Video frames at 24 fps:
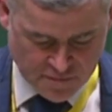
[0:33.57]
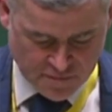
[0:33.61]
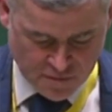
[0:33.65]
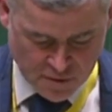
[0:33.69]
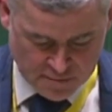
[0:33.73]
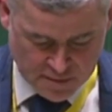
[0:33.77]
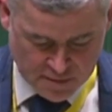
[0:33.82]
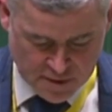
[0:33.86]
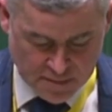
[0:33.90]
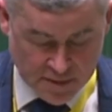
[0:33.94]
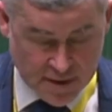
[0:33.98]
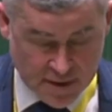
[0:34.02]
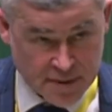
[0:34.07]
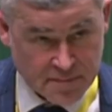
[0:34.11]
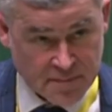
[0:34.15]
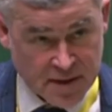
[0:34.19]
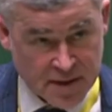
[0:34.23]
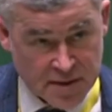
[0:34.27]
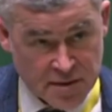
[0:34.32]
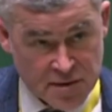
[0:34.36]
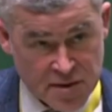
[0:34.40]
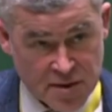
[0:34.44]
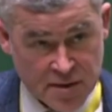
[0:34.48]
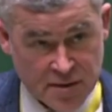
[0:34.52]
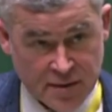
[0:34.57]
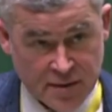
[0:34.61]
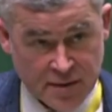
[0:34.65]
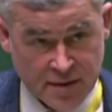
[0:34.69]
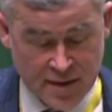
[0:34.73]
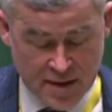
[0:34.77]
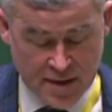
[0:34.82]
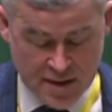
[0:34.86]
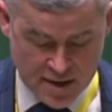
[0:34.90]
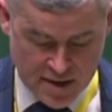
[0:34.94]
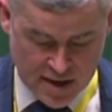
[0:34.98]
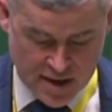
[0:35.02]
by the former Prime Minister
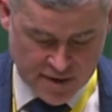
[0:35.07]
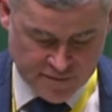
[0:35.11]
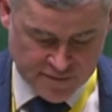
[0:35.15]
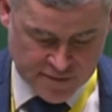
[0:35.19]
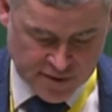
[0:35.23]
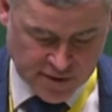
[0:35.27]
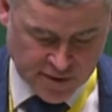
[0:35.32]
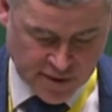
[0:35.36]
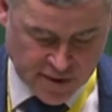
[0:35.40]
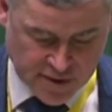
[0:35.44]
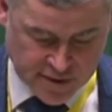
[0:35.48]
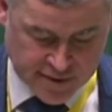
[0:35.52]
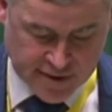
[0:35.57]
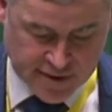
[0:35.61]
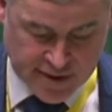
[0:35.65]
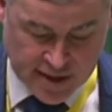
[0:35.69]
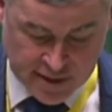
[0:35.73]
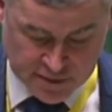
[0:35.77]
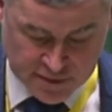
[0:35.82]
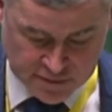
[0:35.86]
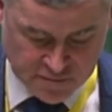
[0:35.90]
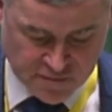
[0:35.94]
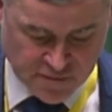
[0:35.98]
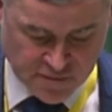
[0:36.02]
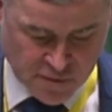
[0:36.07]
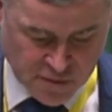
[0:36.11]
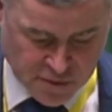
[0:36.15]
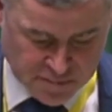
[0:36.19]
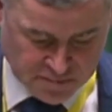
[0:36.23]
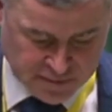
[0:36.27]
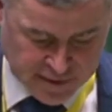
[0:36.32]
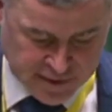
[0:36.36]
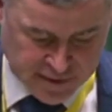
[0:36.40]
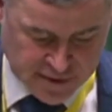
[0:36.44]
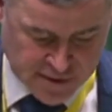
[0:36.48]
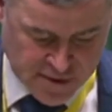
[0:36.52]
after her
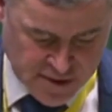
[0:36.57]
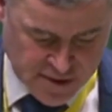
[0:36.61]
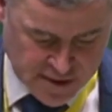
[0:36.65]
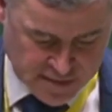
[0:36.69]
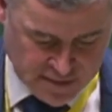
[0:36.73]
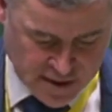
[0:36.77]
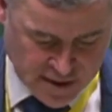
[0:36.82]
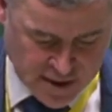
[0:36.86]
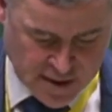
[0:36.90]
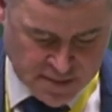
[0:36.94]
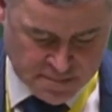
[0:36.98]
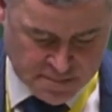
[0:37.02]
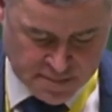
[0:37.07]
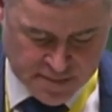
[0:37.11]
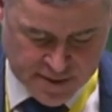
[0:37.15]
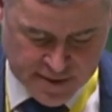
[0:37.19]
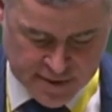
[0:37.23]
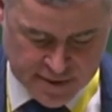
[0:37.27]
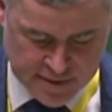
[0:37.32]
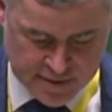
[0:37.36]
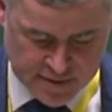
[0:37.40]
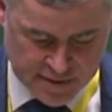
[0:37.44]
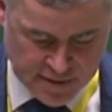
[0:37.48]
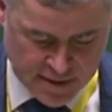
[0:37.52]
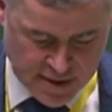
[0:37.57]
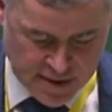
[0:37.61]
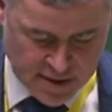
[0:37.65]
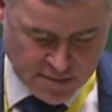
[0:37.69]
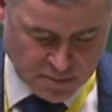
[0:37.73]
ill-informed leadership campaign